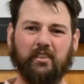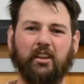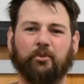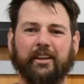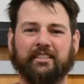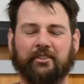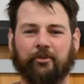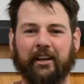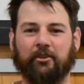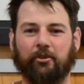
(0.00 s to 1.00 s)
recent
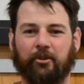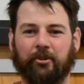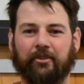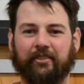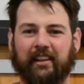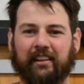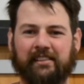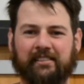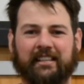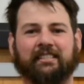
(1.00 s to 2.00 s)
record
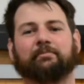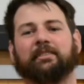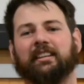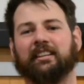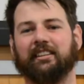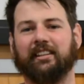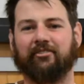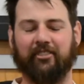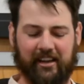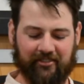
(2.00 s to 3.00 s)
doesn't particularly
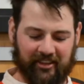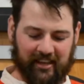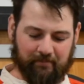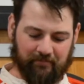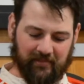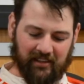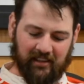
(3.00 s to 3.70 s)
favour them.